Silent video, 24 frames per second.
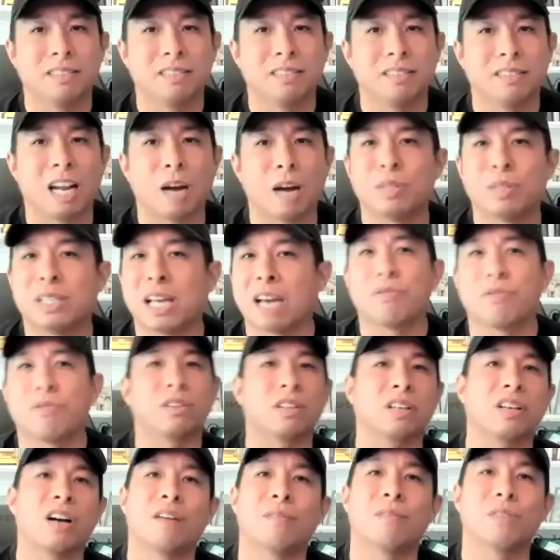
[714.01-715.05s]
And I would divert
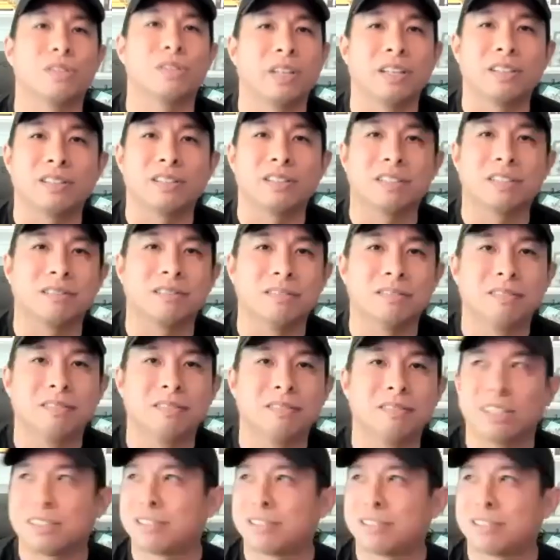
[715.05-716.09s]
the conversation.
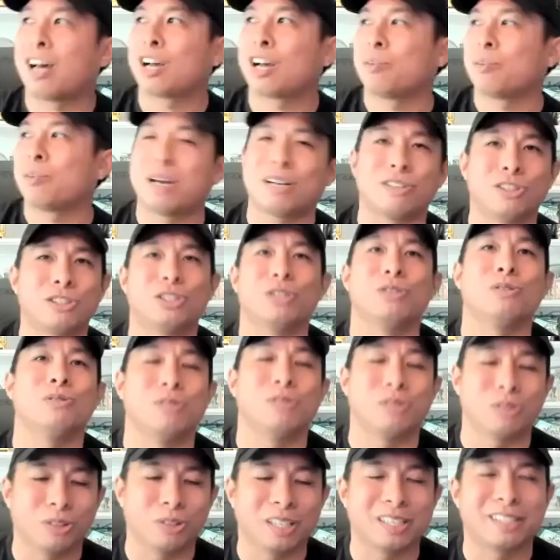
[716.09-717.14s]
Let's talk about
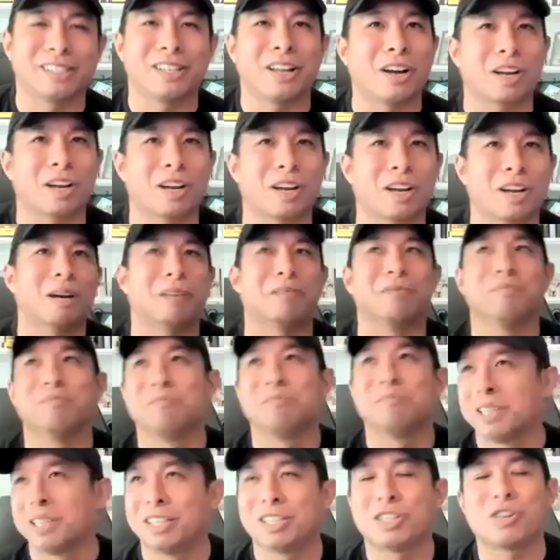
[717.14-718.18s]
shoes, or let's talk about
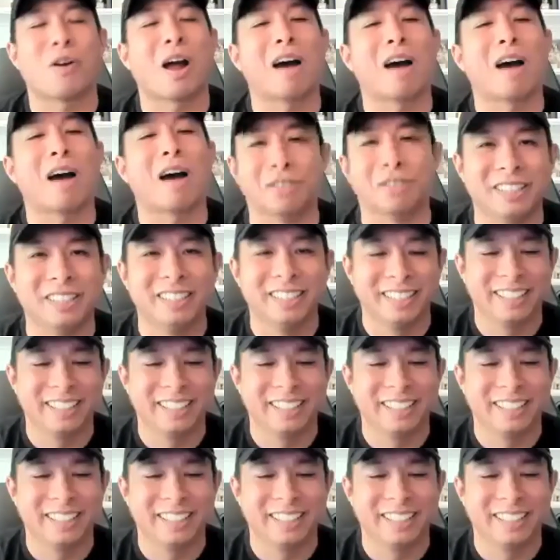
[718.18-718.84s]
travel.